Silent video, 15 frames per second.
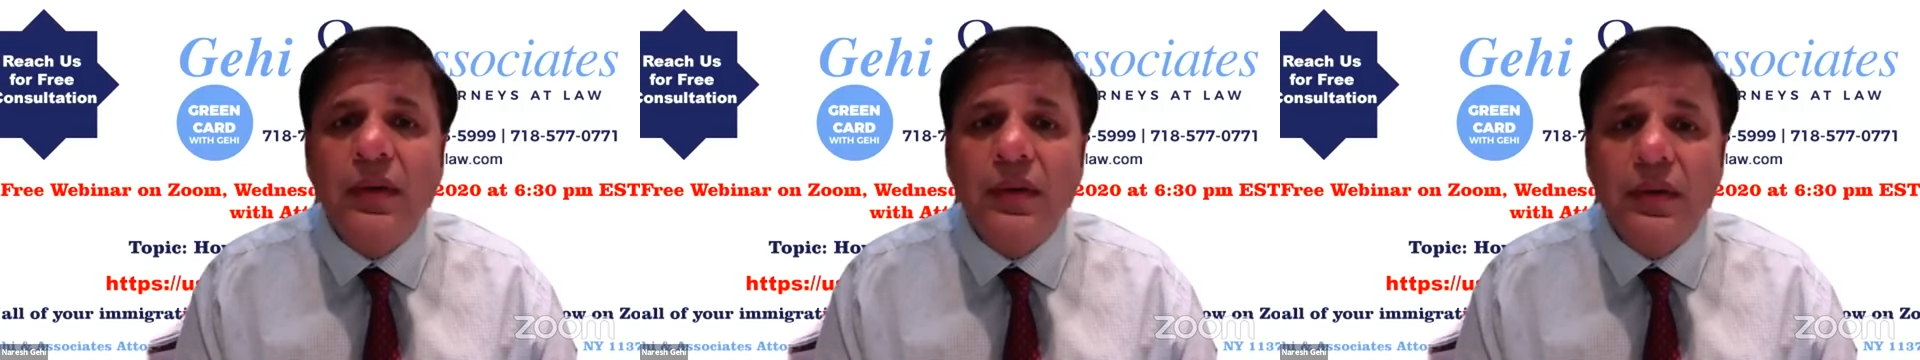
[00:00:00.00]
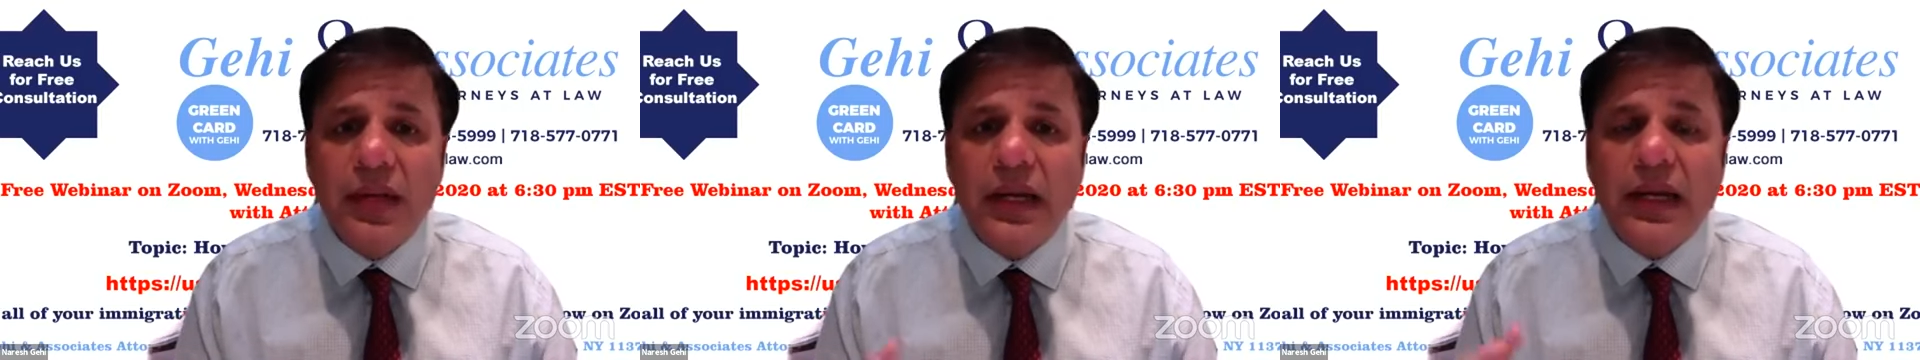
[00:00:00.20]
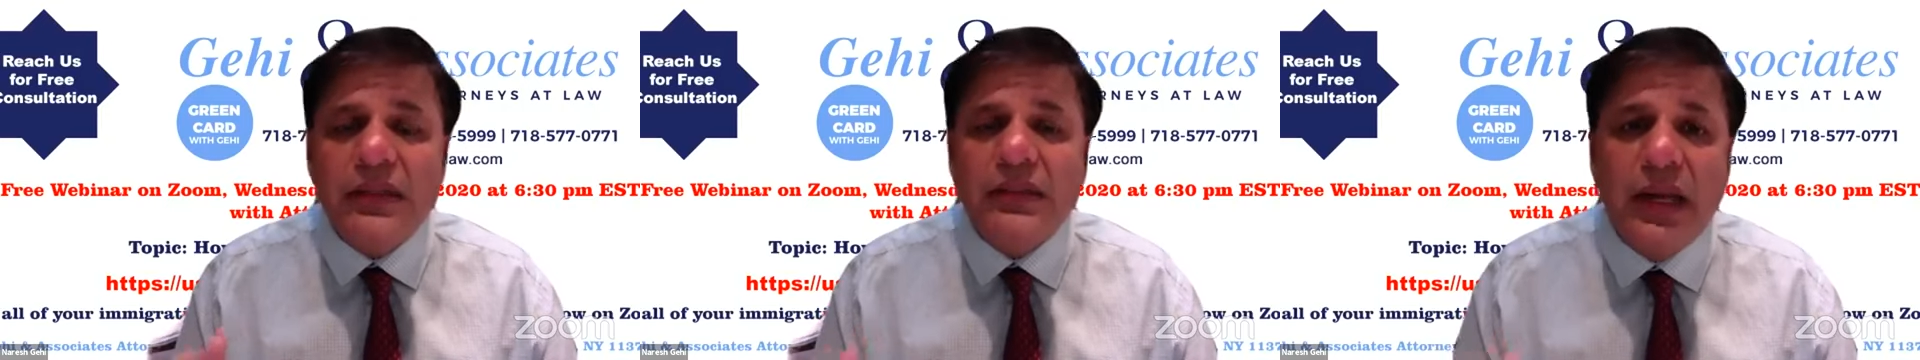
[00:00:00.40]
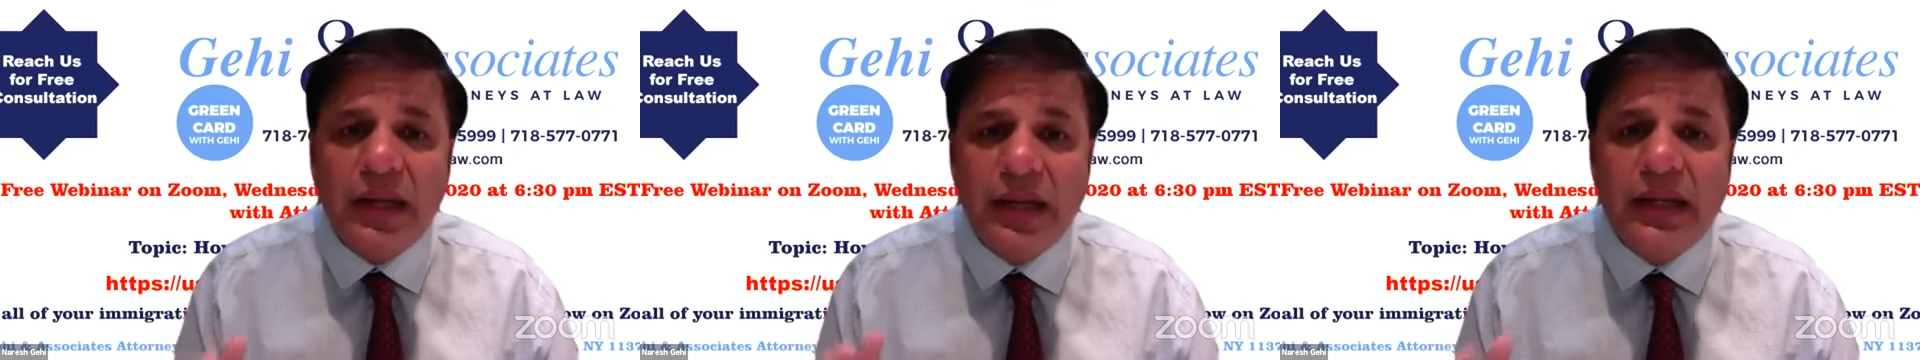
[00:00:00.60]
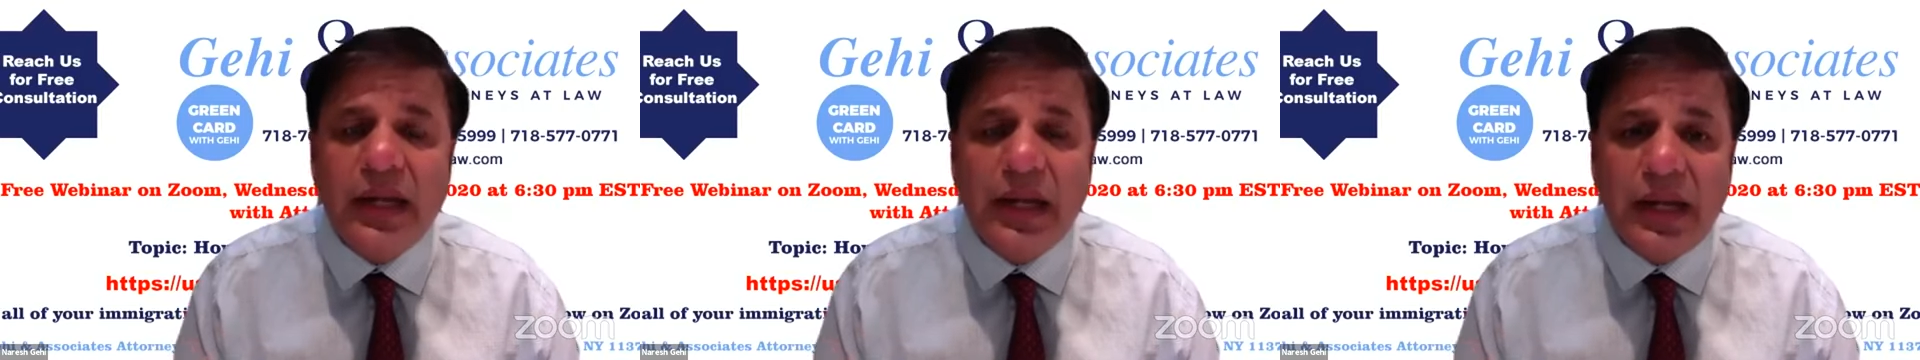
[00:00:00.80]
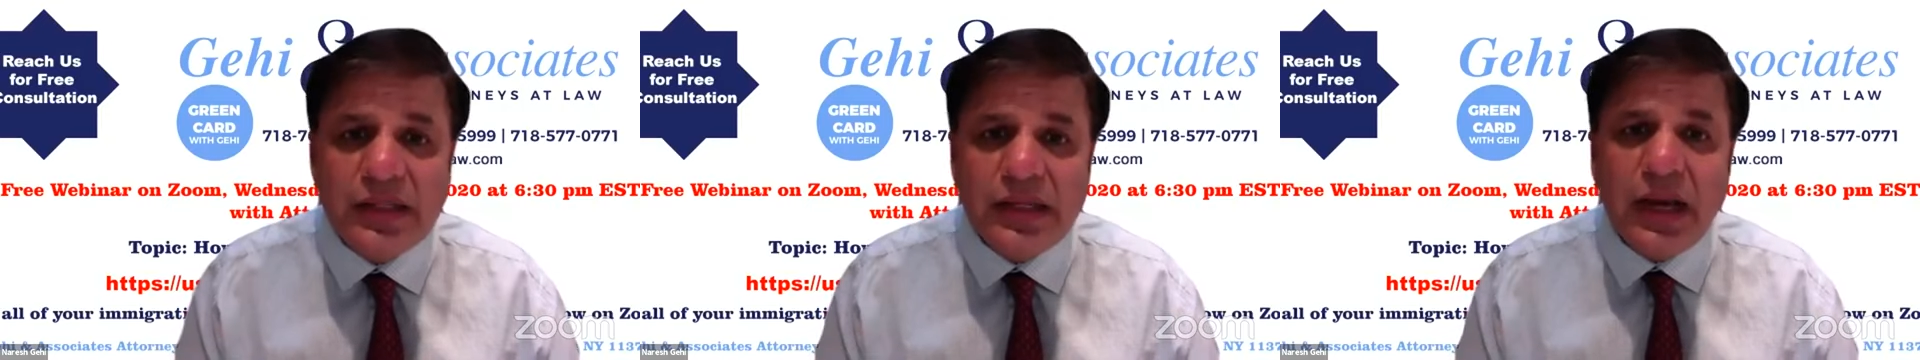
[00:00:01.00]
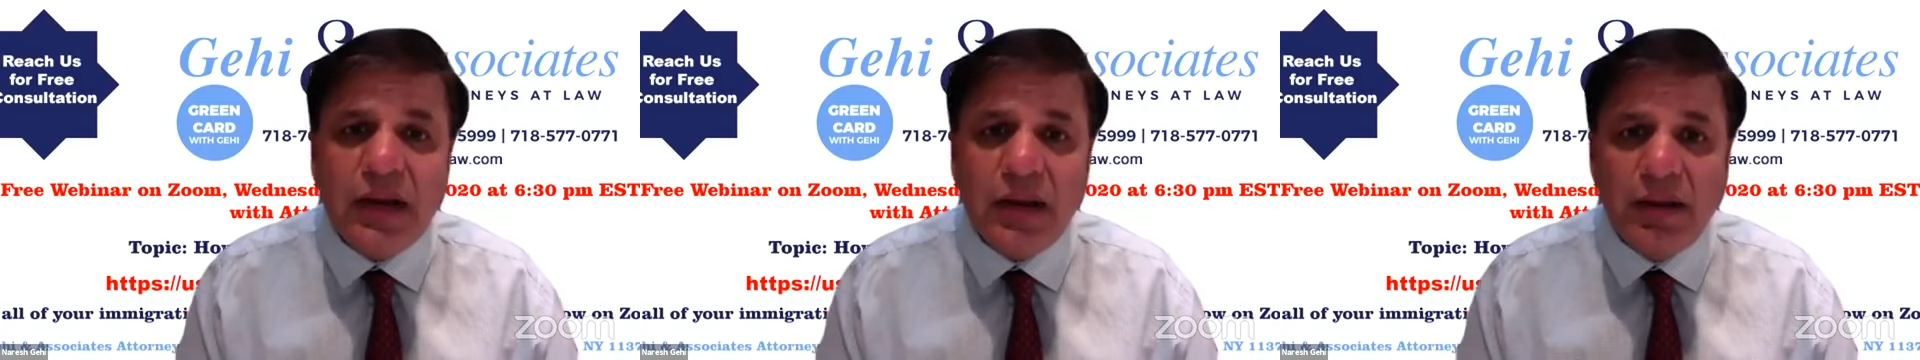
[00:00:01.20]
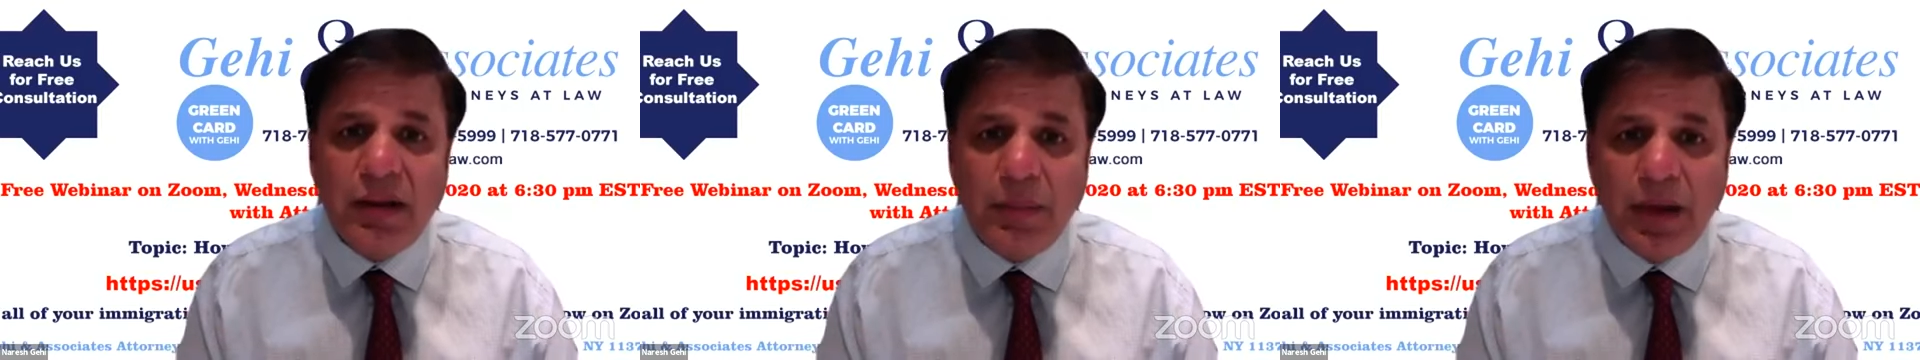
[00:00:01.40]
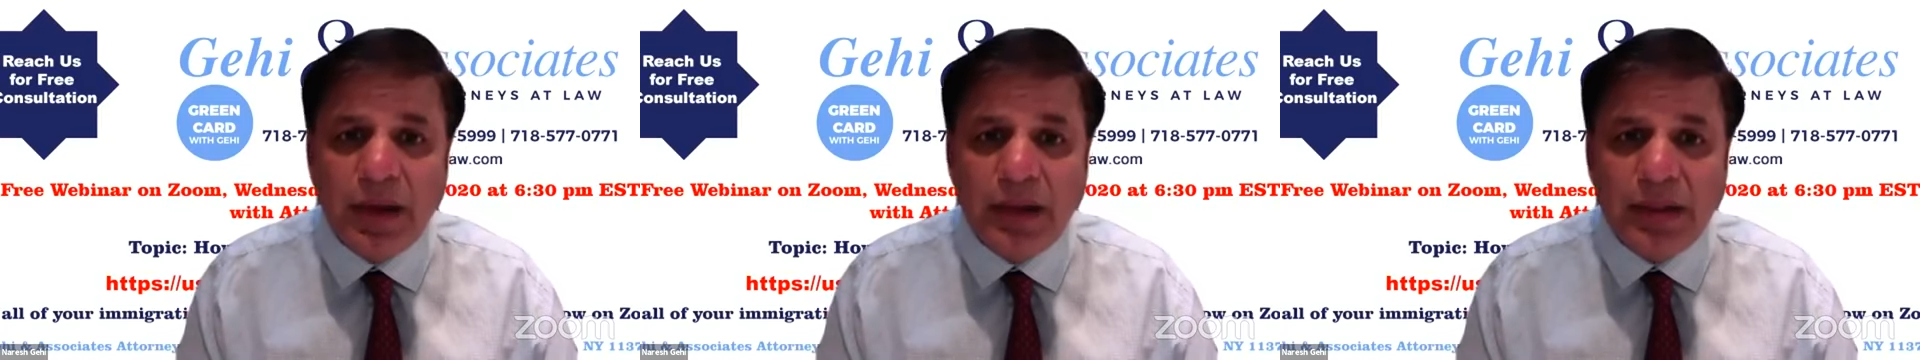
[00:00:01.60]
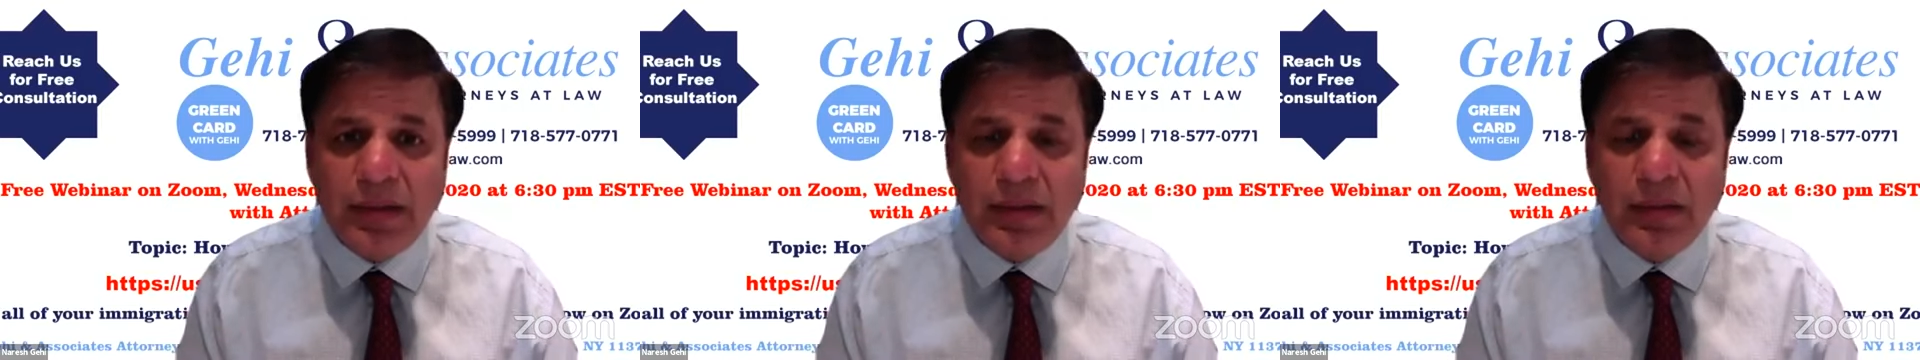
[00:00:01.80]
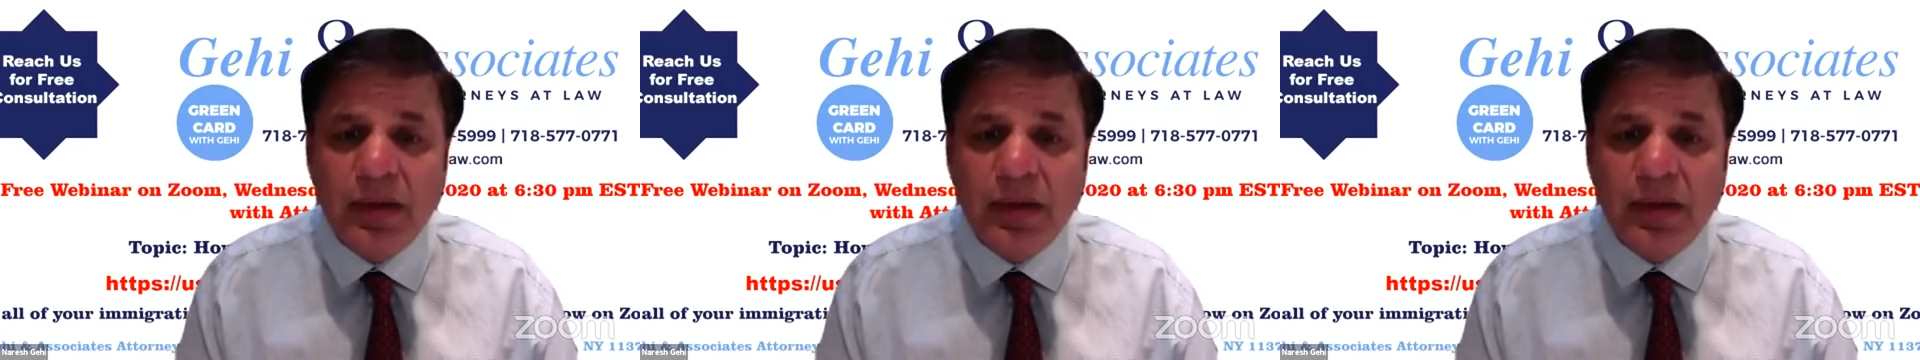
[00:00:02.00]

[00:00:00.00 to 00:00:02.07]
that exactly they can settle in America.